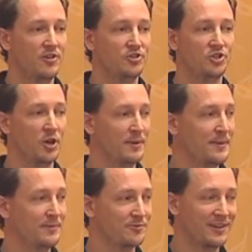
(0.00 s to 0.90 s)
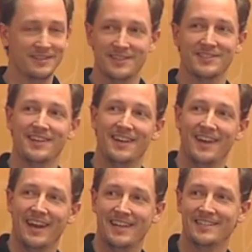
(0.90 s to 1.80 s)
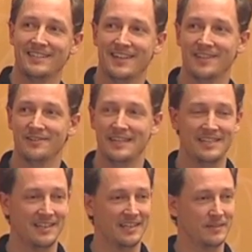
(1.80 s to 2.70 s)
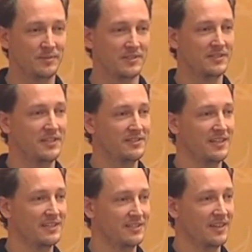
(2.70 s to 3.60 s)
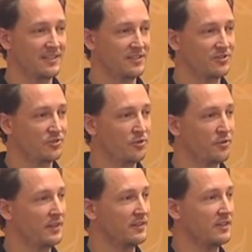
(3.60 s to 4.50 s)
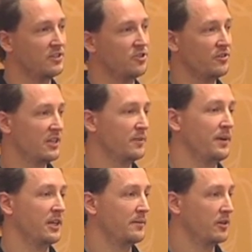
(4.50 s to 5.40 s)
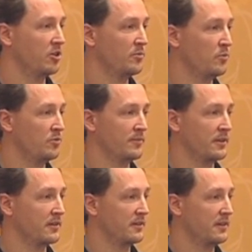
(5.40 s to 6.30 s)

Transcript: So many people read this. And here's an article here telling them that 16 scientists all think that there's no need to panic about global warming.